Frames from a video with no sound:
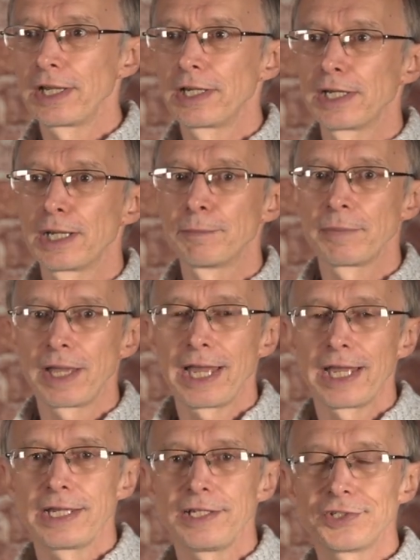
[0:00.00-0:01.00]

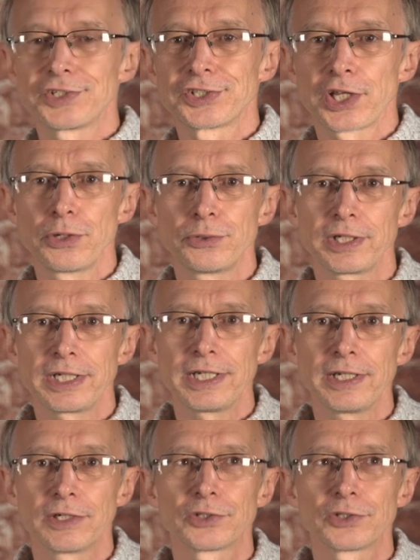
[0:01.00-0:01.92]
a Sony